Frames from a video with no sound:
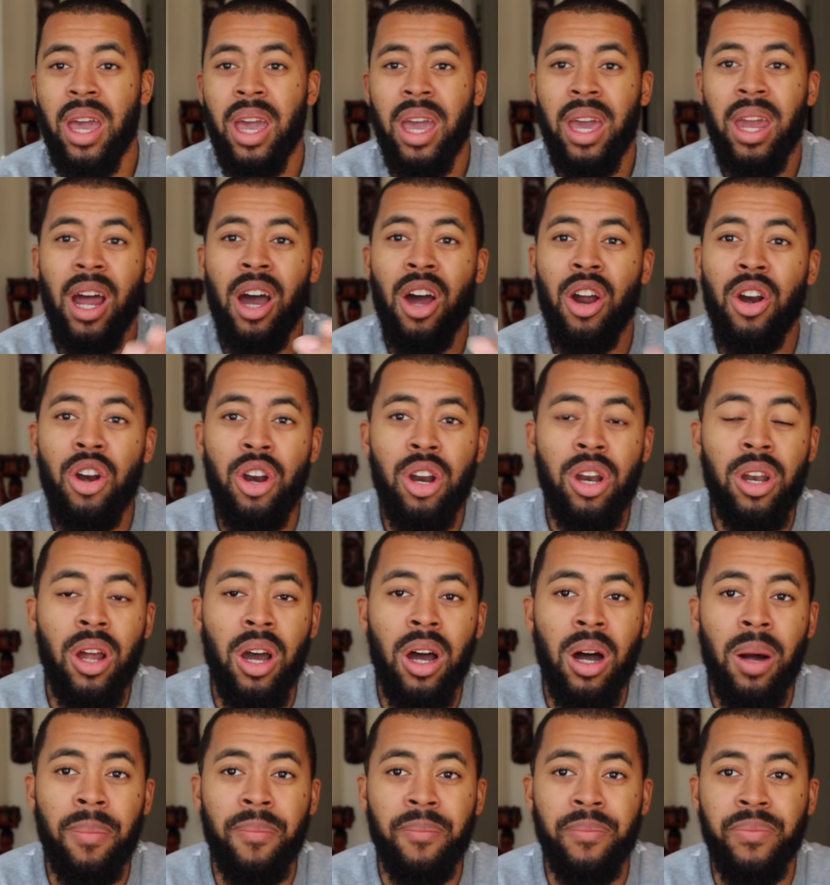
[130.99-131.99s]
And I heard,
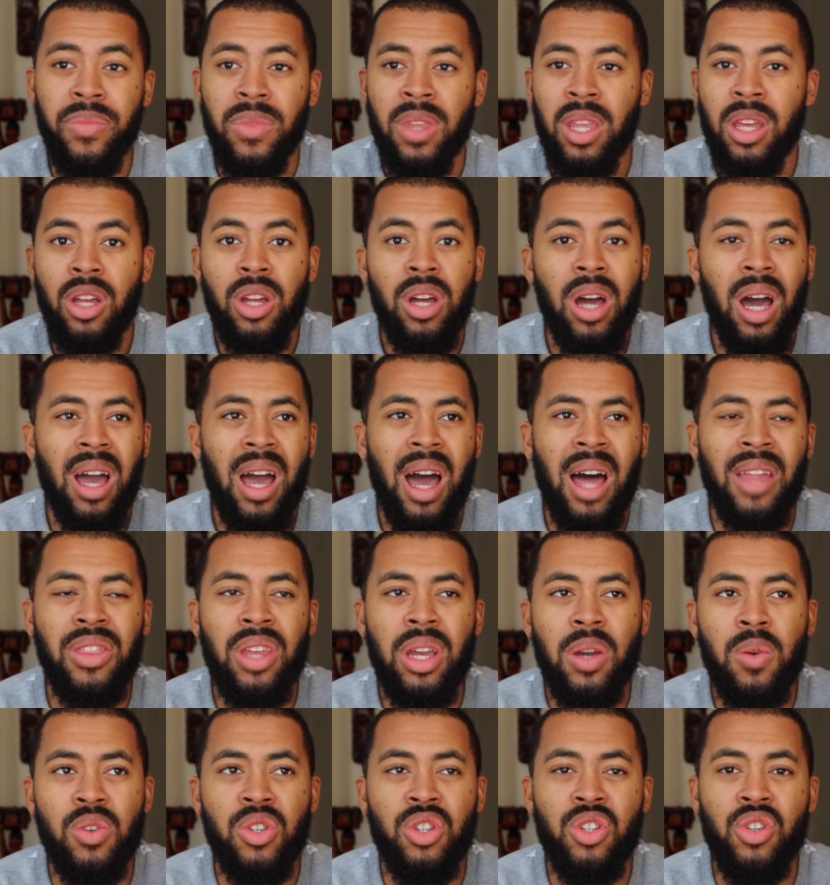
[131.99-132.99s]
I
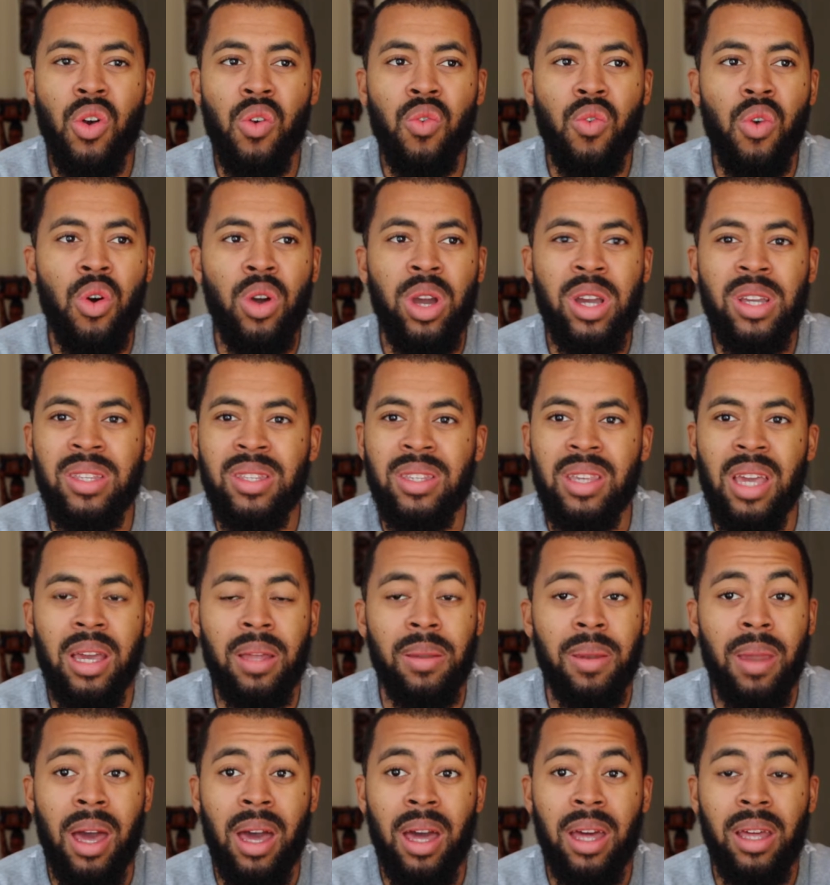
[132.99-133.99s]
think it was Joe Rogan
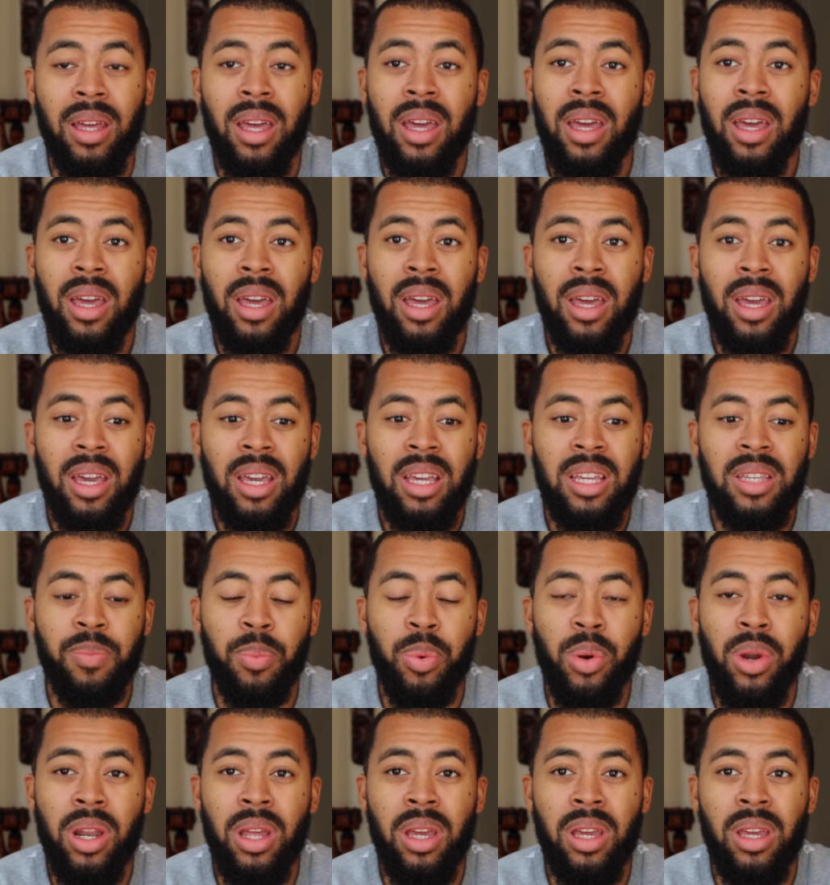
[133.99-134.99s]
saying that he's
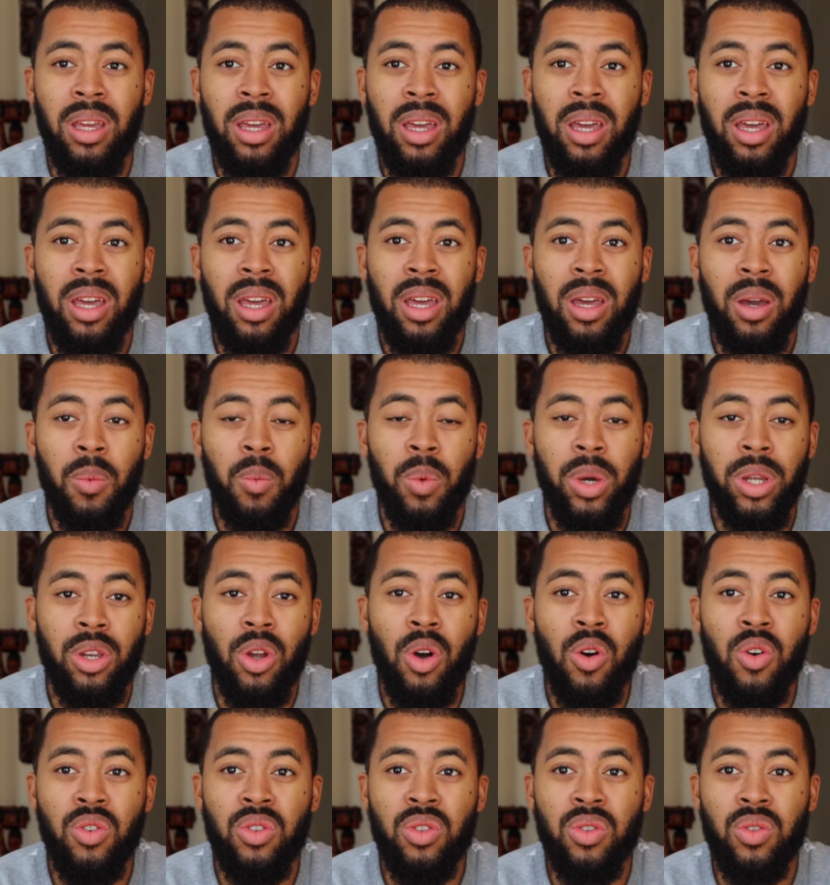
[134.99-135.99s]
pretty, with
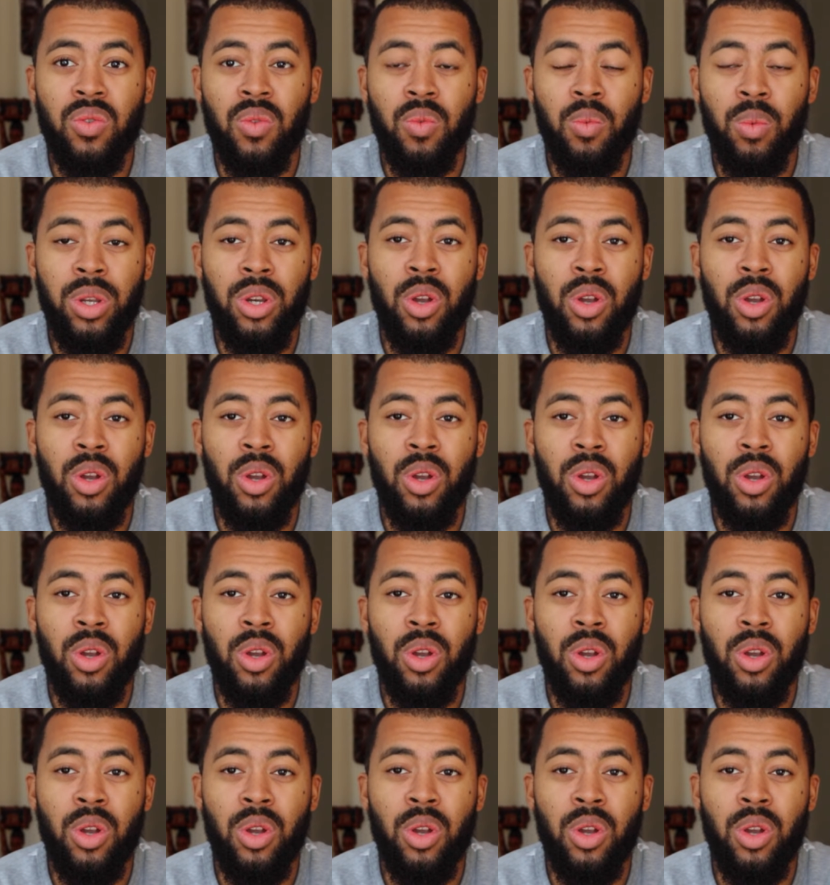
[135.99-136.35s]
those